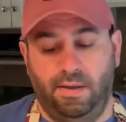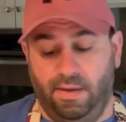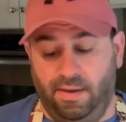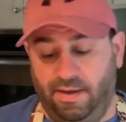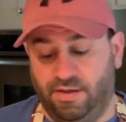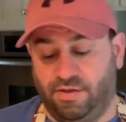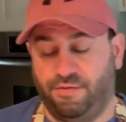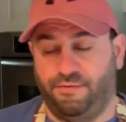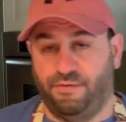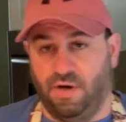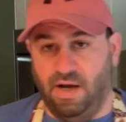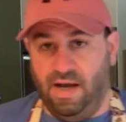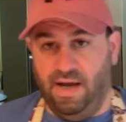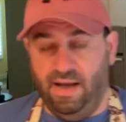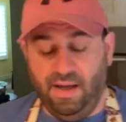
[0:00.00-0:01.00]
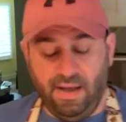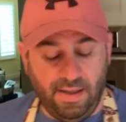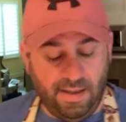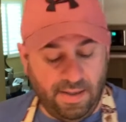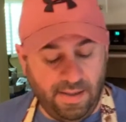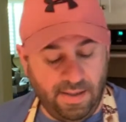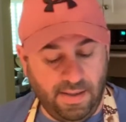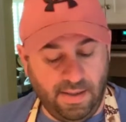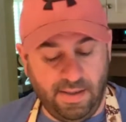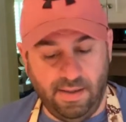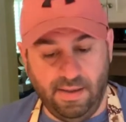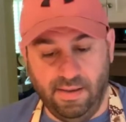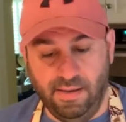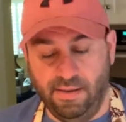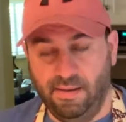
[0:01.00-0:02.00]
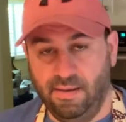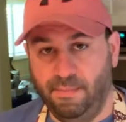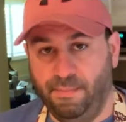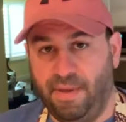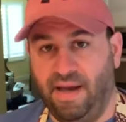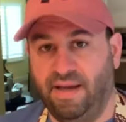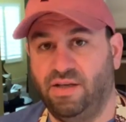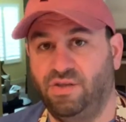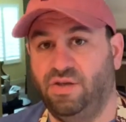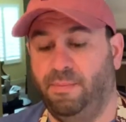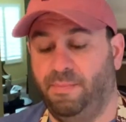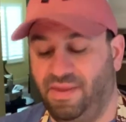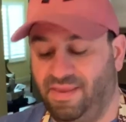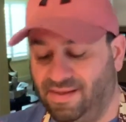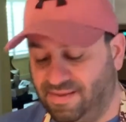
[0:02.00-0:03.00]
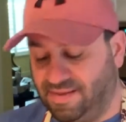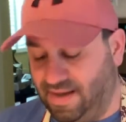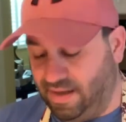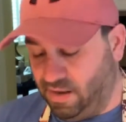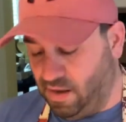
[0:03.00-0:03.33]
is fry, package up, and then take